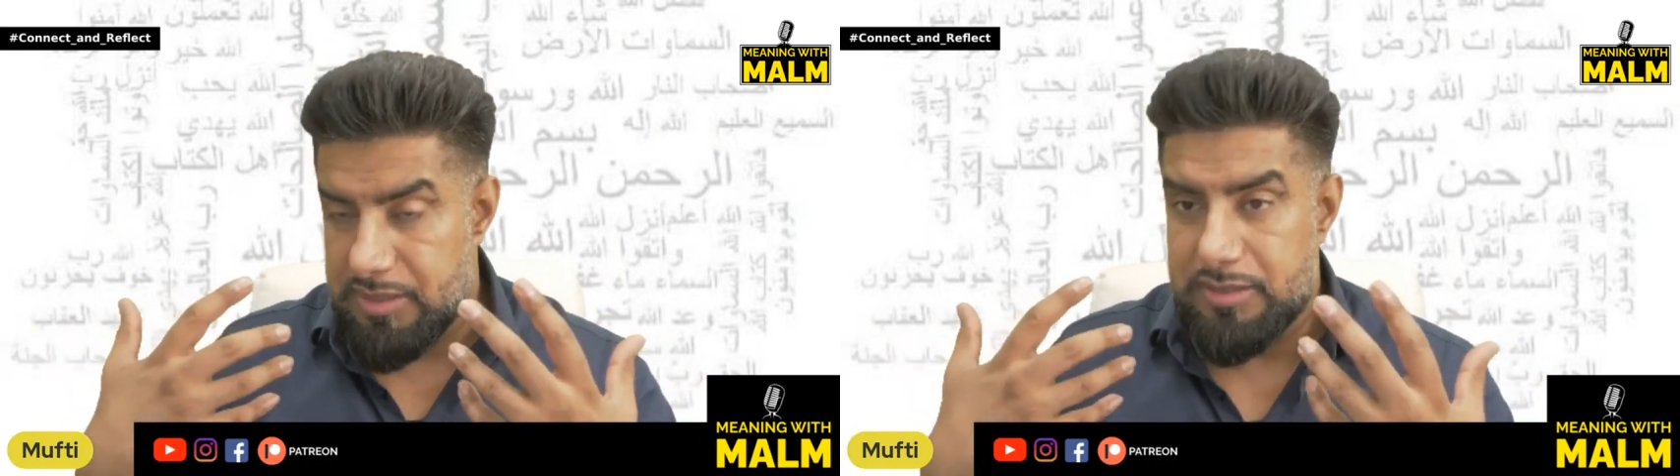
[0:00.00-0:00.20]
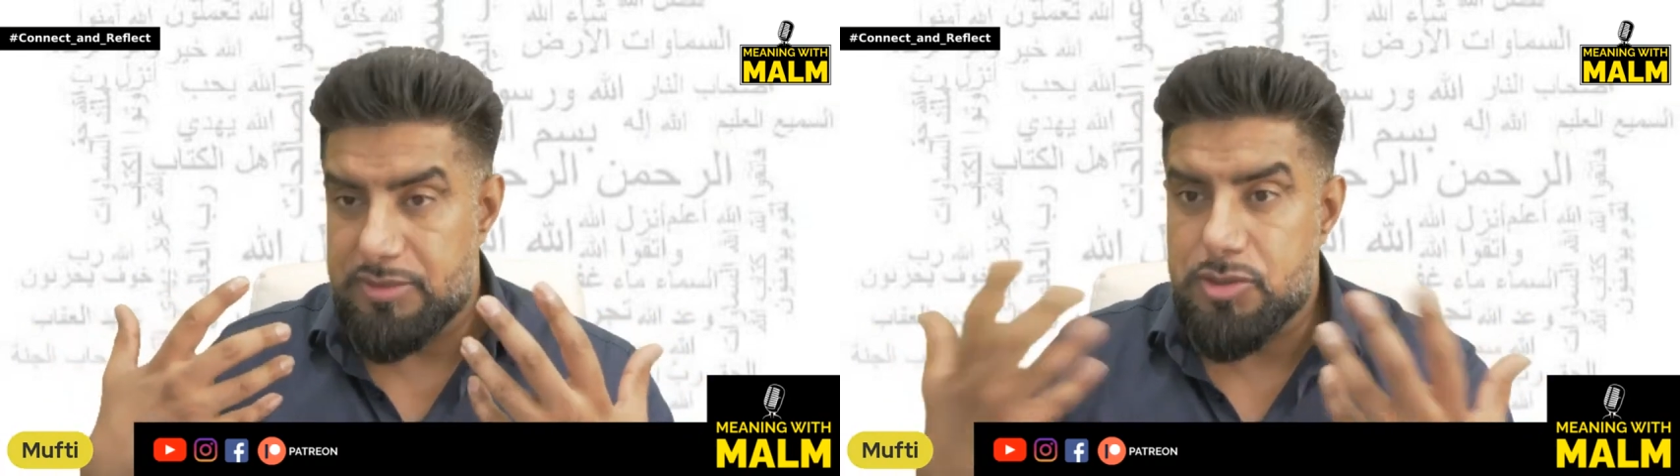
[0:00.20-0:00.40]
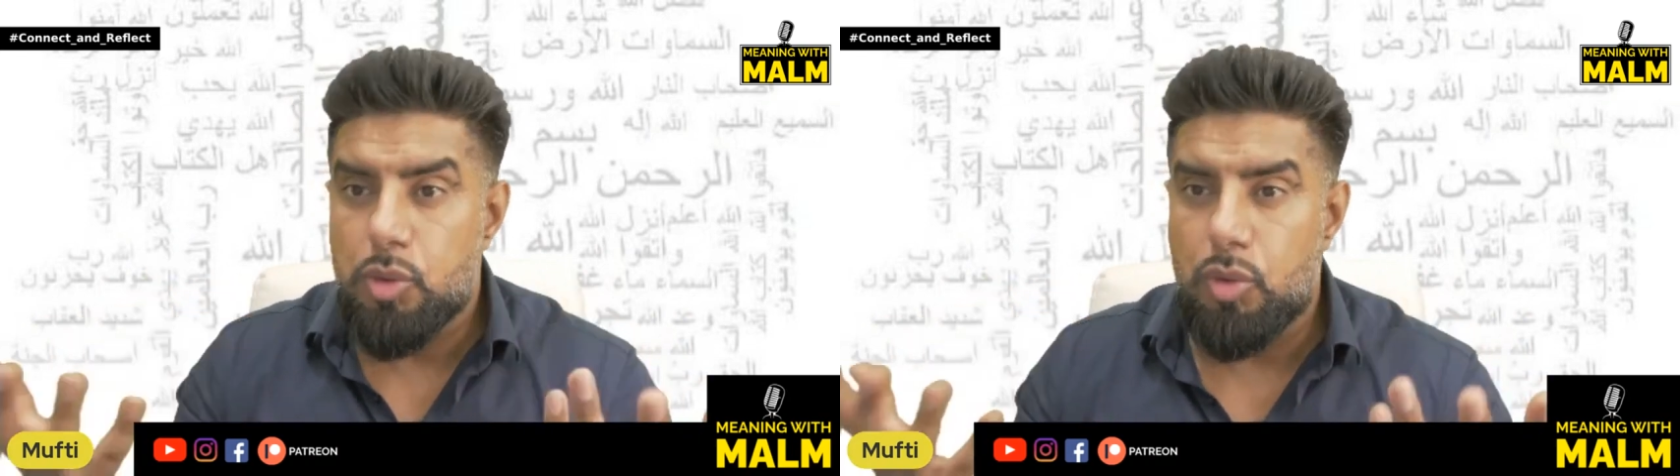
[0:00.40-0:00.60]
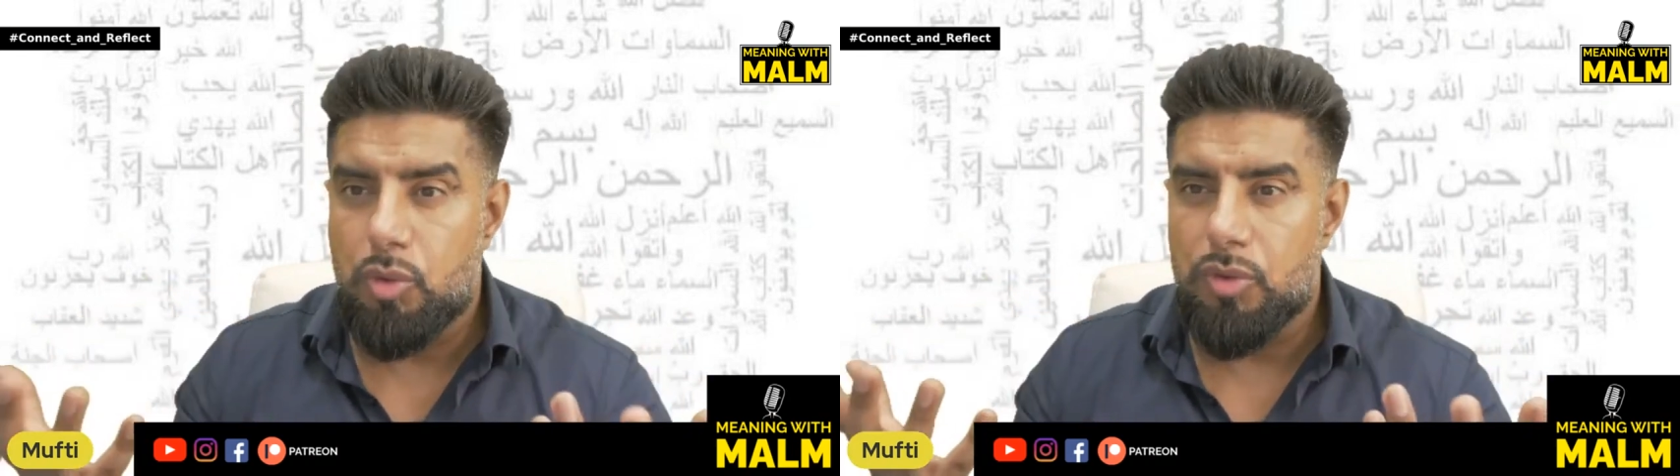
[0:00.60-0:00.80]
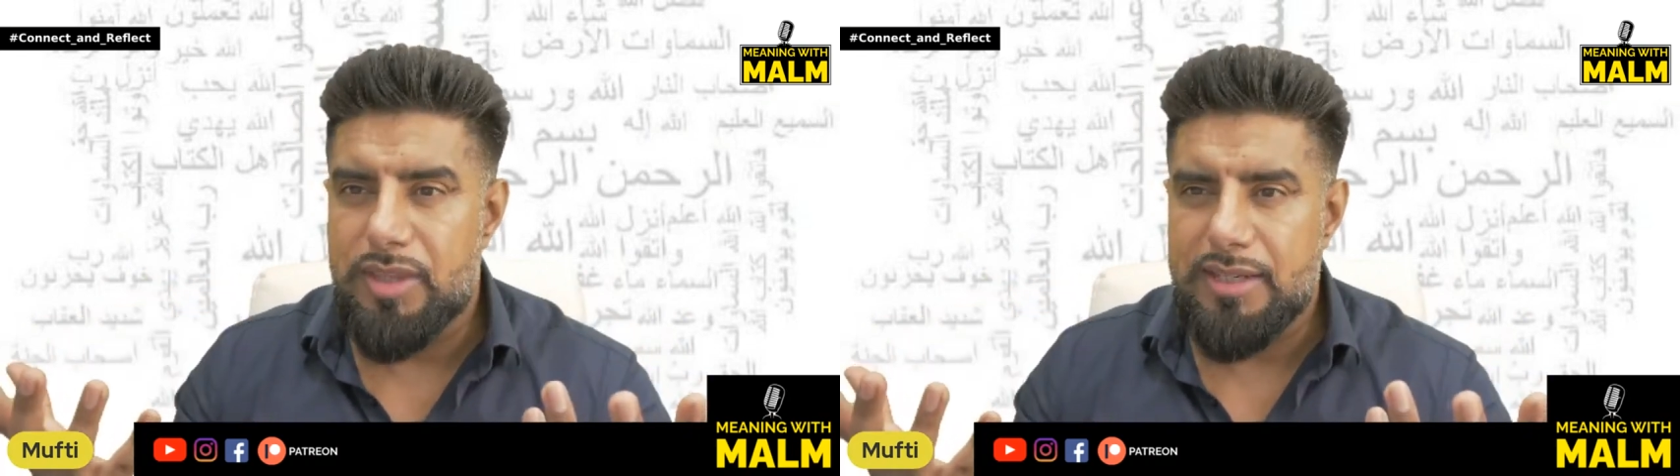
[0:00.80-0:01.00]

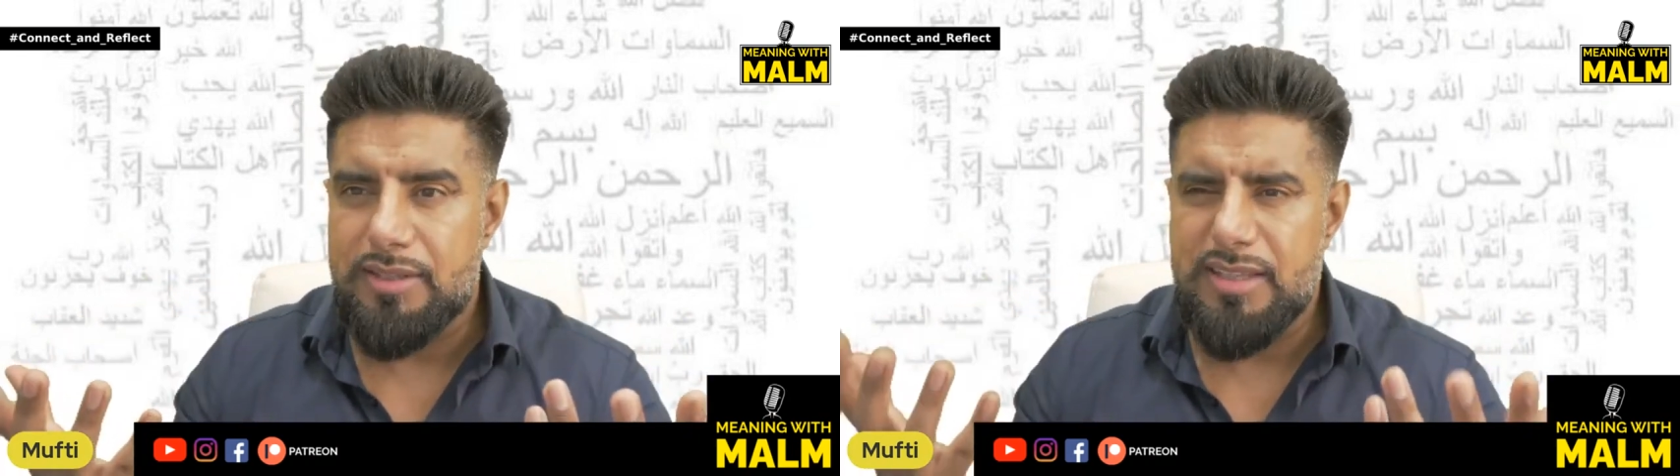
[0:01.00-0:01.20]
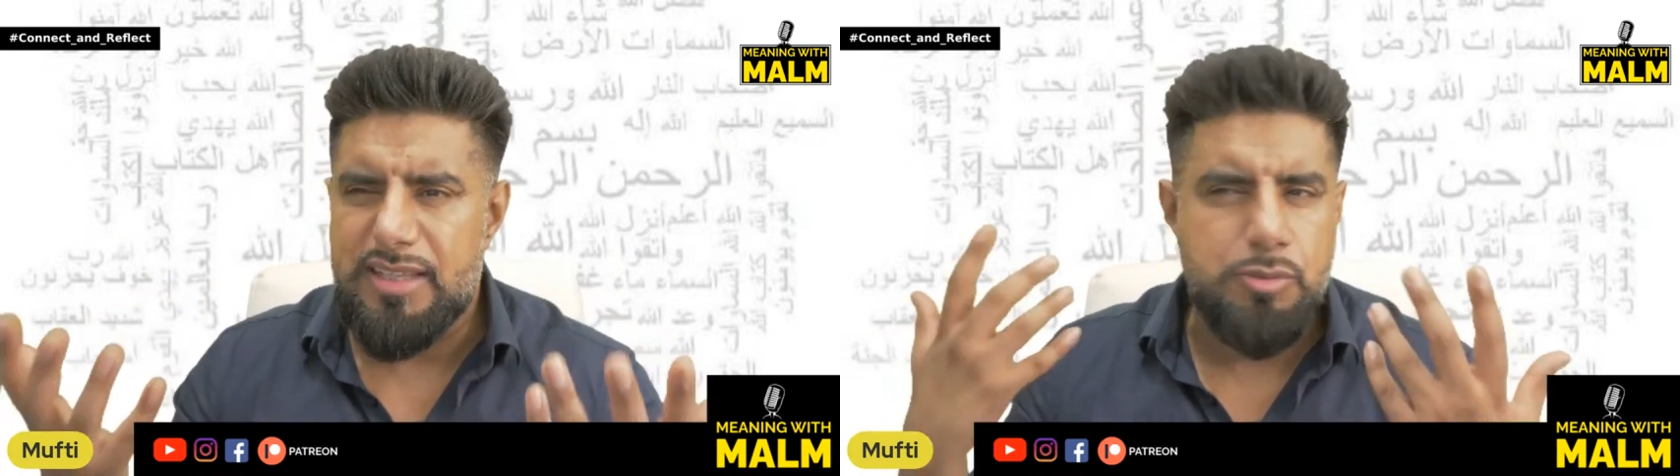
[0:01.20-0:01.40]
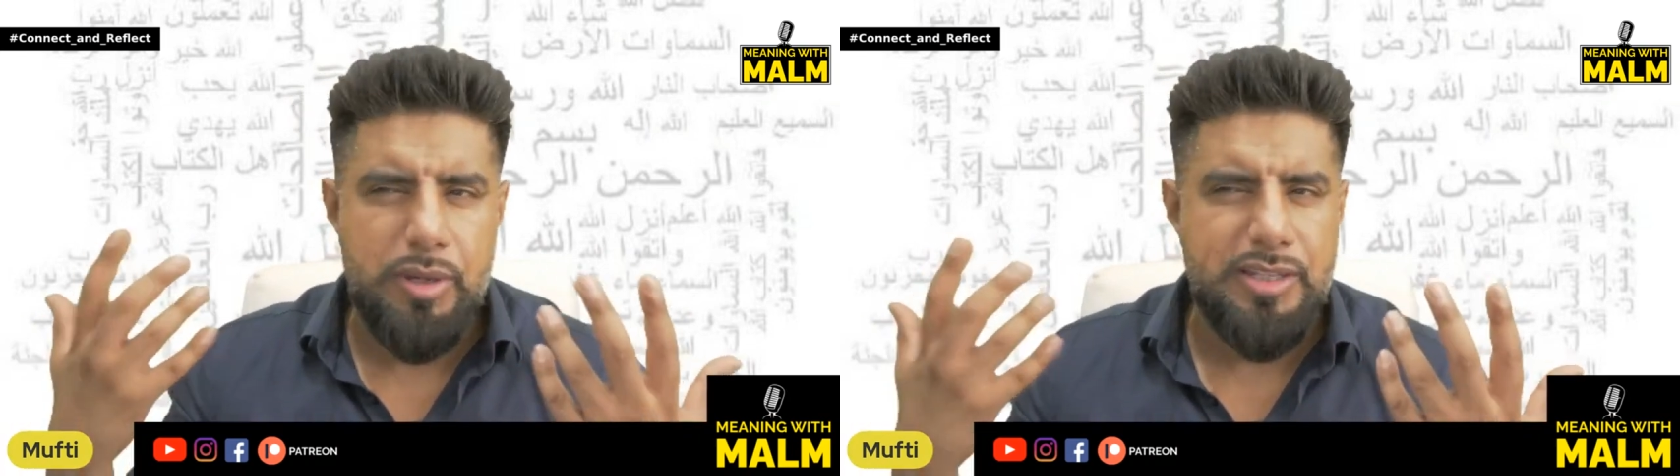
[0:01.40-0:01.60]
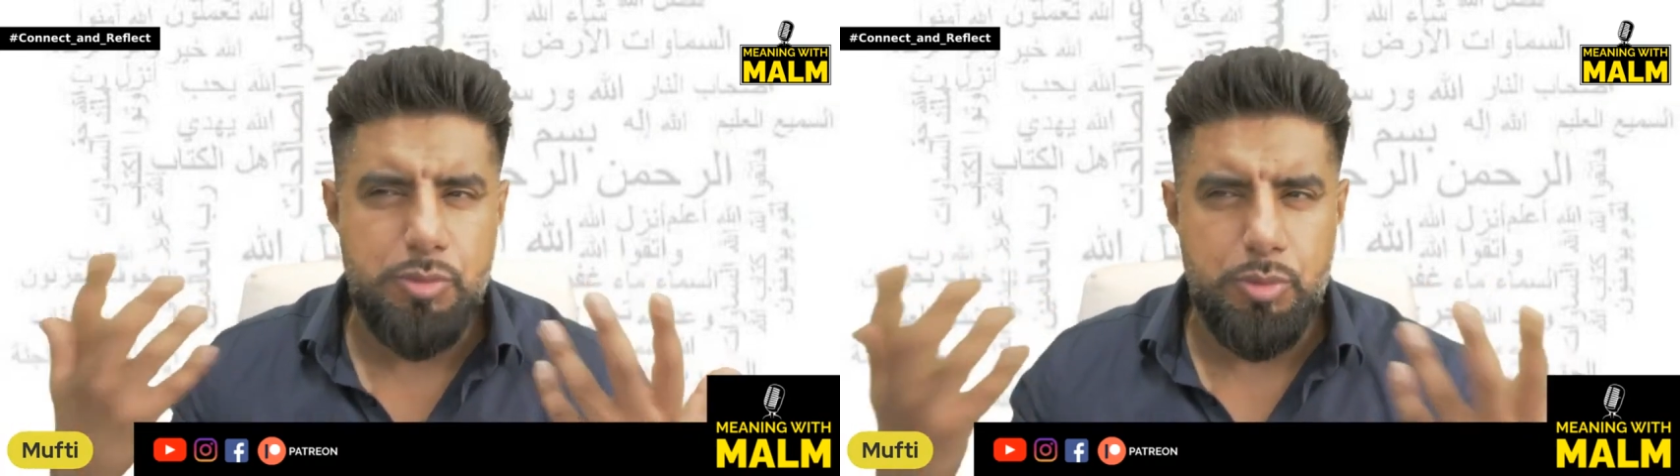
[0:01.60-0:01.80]
saw that his ways